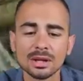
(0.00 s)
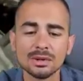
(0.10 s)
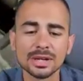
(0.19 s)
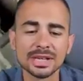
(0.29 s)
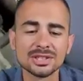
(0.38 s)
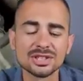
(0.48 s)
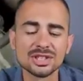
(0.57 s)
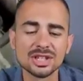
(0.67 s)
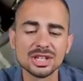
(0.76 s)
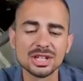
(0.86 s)
you can
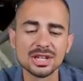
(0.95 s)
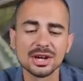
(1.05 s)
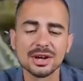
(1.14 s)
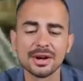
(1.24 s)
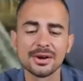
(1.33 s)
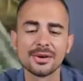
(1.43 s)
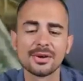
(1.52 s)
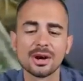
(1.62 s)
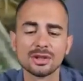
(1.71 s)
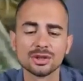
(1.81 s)
see
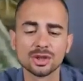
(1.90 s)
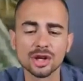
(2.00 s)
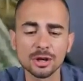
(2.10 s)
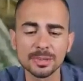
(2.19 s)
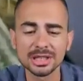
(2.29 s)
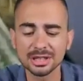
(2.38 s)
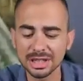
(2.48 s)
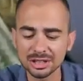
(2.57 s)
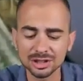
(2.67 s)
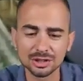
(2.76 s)
uh, the cockpit.
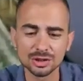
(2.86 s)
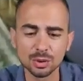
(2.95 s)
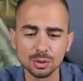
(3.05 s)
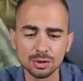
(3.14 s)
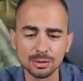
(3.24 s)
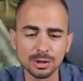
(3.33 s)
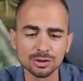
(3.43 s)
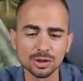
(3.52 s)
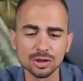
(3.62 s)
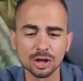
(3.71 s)
Let's talk
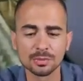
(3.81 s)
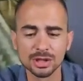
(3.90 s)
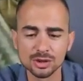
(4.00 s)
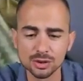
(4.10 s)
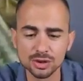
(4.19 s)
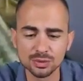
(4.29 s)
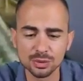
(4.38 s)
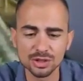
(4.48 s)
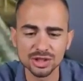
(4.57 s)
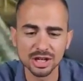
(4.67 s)
about the cockpit just
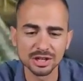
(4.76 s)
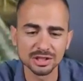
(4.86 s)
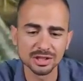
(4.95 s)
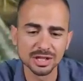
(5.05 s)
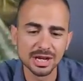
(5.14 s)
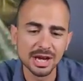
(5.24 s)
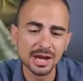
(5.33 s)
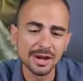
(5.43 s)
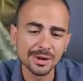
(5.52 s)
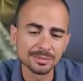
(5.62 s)
for a second.
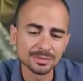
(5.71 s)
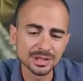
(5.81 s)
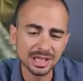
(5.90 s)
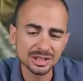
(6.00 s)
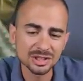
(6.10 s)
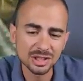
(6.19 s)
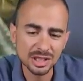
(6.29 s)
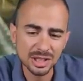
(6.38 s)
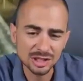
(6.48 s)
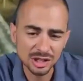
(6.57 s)
Um, that
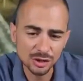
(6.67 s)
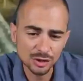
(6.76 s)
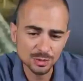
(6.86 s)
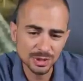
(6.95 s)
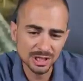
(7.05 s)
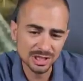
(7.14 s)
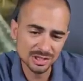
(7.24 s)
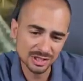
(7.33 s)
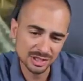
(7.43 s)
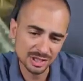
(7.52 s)
is
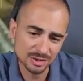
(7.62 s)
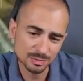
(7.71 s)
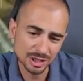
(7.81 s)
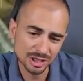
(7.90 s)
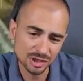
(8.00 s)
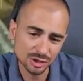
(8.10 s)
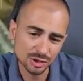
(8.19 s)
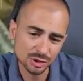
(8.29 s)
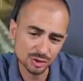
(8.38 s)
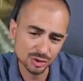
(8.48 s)
airspeed, that means
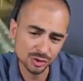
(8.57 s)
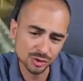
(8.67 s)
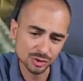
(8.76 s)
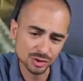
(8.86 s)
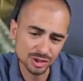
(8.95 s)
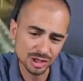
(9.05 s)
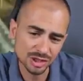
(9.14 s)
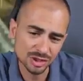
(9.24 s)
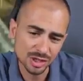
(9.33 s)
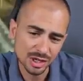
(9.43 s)
in a turn. You see
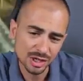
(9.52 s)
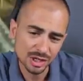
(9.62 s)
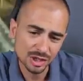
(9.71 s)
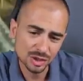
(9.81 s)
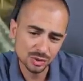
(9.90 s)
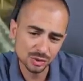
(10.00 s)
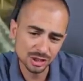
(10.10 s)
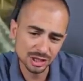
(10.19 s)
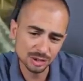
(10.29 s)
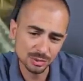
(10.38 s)
he's, he's
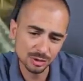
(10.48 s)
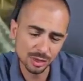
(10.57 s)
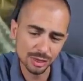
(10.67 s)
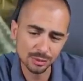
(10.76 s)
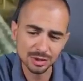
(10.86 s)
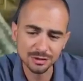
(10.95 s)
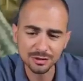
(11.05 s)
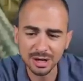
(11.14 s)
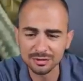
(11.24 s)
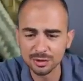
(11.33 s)
turning at about
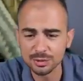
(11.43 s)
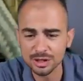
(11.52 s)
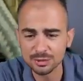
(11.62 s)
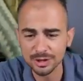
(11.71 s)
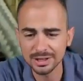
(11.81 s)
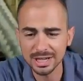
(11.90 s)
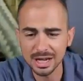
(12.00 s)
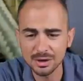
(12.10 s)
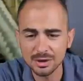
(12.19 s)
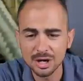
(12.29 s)
35 degrees right
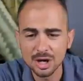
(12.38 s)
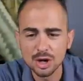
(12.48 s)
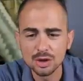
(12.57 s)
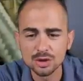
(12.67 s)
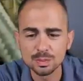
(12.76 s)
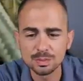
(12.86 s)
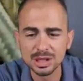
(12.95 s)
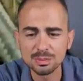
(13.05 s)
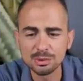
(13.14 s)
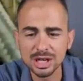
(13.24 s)
now.
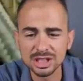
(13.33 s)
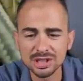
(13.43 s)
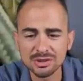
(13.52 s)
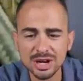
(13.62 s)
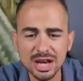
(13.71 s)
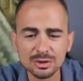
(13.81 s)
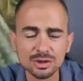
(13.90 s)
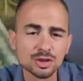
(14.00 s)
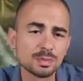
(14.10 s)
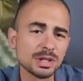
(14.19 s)
Speed brakes are
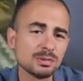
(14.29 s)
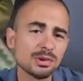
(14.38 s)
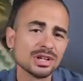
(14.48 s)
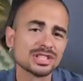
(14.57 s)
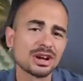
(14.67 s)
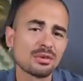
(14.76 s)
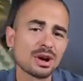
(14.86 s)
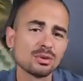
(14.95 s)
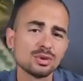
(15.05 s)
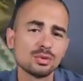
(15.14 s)
out. Speed brakes
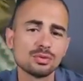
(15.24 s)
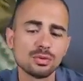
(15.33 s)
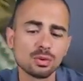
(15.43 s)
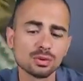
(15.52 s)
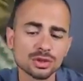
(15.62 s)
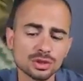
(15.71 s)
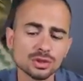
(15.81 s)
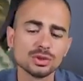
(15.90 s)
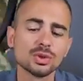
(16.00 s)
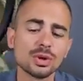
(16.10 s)
are out to force
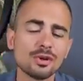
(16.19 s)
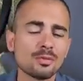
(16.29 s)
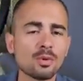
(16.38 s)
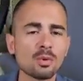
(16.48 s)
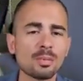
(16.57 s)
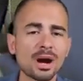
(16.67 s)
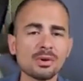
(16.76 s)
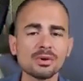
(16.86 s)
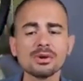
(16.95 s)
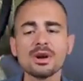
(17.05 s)
you to have more
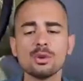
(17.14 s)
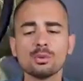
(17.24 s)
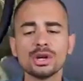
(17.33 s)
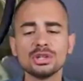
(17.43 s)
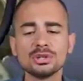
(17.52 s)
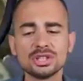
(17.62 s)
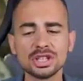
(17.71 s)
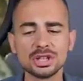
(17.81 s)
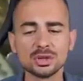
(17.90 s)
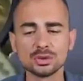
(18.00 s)
power,
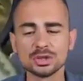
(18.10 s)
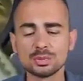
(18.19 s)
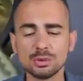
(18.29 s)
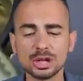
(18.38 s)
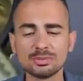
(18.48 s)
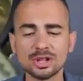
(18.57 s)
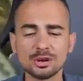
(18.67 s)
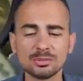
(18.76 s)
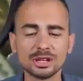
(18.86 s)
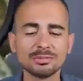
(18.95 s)
reducing your spool-up
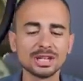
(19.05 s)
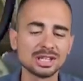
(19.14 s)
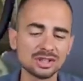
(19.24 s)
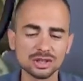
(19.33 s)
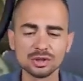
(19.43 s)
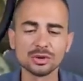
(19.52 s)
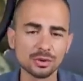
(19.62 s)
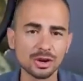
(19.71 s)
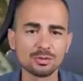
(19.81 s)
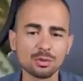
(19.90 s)
time and making the
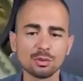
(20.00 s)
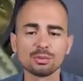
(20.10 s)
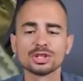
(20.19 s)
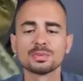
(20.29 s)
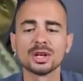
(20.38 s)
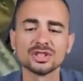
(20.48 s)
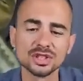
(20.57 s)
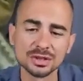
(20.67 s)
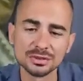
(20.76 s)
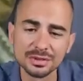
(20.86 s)
aircraft more
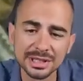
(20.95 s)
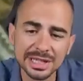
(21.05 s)
responsive.